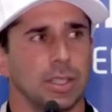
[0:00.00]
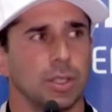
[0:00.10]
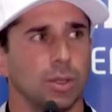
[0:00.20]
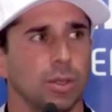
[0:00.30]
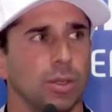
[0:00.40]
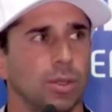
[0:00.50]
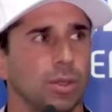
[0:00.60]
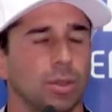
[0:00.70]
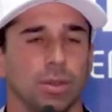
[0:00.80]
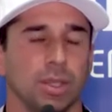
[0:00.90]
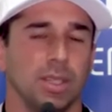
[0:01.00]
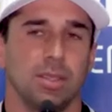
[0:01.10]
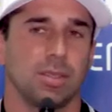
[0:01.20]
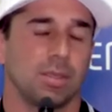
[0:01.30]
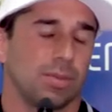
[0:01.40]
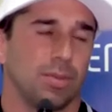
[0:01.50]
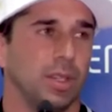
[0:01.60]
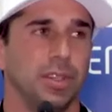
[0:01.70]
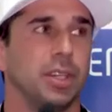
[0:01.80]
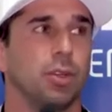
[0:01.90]
So he's
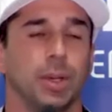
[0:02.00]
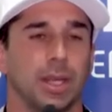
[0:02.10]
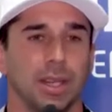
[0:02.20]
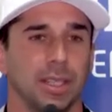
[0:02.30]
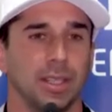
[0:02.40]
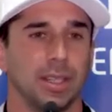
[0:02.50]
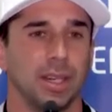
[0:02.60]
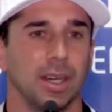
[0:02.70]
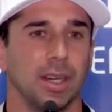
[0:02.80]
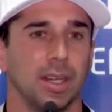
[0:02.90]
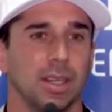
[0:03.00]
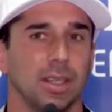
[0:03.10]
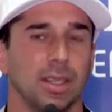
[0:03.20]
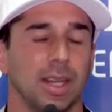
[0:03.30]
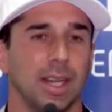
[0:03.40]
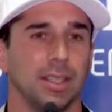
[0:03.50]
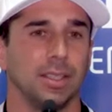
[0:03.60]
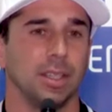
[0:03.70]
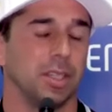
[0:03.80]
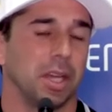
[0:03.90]
filled in quickly, uh,
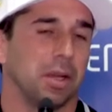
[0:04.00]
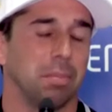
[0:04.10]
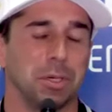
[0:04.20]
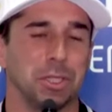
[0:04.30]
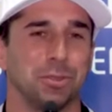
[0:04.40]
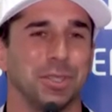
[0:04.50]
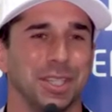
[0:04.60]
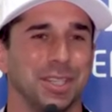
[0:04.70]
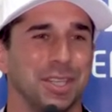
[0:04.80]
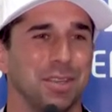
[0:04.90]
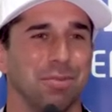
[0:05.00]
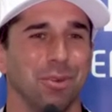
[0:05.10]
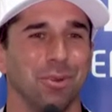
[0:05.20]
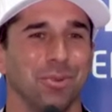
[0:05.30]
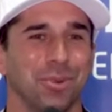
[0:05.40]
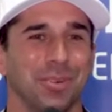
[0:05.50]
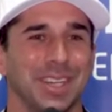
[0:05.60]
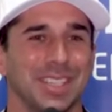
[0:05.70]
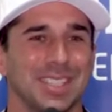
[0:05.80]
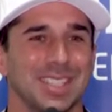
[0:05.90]
and uh, yeah, I'm pretty sure he he followed the
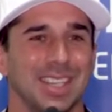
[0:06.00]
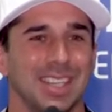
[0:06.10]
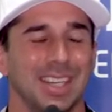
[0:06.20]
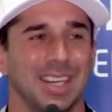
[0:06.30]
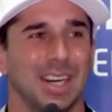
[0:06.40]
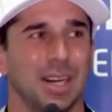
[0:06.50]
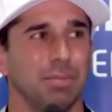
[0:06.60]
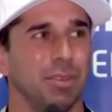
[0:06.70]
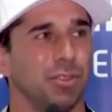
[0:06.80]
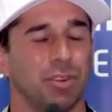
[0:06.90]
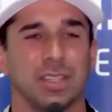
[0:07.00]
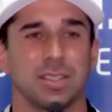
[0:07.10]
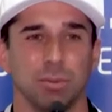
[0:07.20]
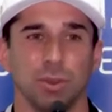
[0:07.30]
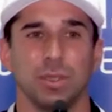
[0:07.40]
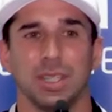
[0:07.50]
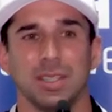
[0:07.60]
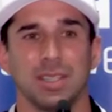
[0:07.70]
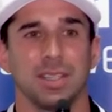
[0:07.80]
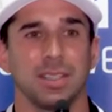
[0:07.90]
race. Um, we'll try some new
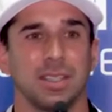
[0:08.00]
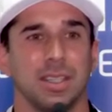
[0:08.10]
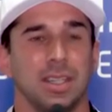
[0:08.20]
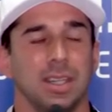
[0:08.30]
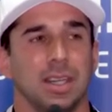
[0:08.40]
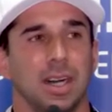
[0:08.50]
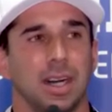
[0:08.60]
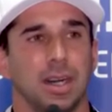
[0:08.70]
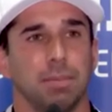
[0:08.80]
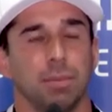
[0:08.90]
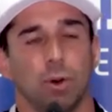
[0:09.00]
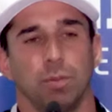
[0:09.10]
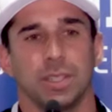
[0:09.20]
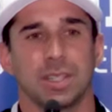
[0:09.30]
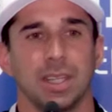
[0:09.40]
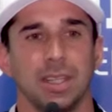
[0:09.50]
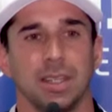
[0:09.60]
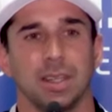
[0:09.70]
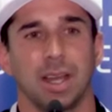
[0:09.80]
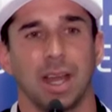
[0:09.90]
things here. Um,
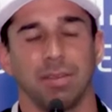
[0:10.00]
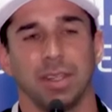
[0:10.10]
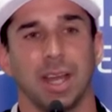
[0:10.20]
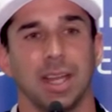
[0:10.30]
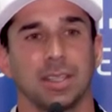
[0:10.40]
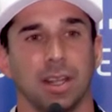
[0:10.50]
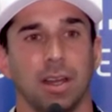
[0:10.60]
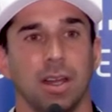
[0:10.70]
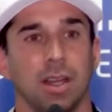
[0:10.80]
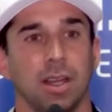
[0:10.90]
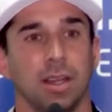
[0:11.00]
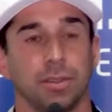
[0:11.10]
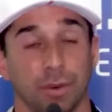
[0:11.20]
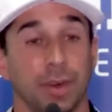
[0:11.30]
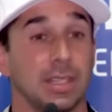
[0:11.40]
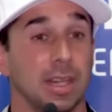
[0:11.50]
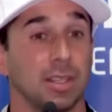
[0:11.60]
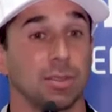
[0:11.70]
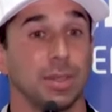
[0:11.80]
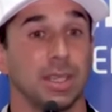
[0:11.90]
obviously, having had the, uh, the race
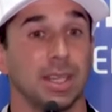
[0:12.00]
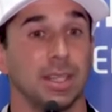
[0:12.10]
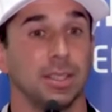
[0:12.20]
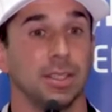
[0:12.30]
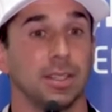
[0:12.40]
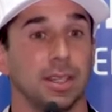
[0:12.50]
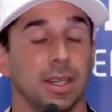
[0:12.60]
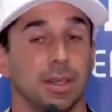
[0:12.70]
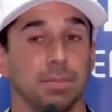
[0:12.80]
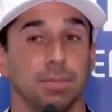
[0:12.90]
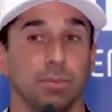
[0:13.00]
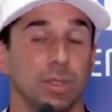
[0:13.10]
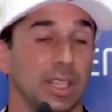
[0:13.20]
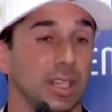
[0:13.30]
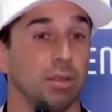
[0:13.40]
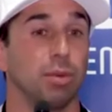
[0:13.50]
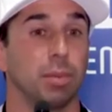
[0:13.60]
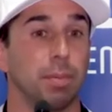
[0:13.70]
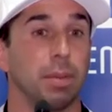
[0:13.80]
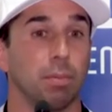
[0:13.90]
last weekend, um, we can give
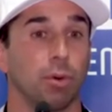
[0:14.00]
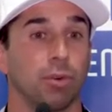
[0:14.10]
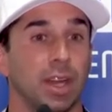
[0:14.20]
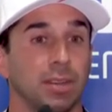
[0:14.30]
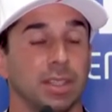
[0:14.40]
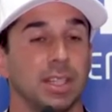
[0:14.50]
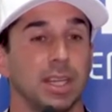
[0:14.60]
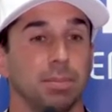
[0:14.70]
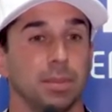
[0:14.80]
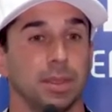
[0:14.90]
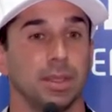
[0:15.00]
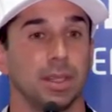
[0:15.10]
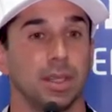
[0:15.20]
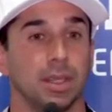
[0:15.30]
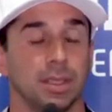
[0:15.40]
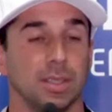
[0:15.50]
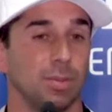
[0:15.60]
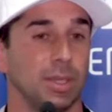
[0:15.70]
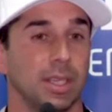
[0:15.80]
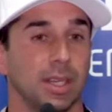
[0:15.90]
him a bit more driving time uh, this
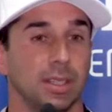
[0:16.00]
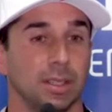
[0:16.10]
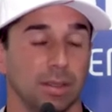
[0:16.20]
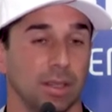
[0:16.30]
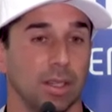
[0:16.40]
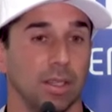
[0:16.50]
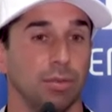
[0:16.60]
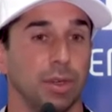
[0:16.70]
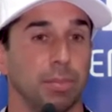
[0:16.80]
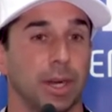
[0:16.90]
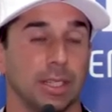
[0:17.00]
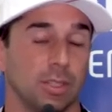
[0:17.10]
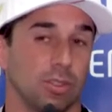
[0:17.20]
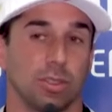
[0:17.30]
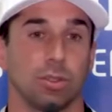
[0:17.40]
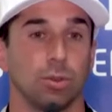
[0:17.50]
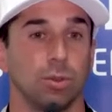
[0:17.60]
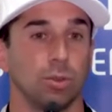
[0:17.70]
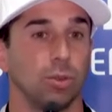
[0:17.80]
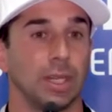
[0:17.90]
weekend uh, in free practice just
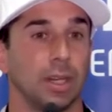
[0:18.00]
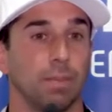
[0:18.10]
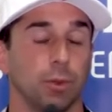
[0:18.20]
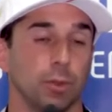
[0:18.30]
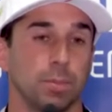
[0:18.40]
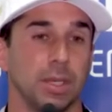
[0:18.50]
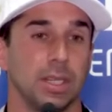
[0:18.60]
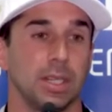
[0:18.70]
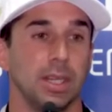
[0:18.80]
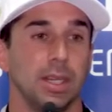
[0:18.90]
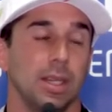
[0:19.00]
to, to get up to speed.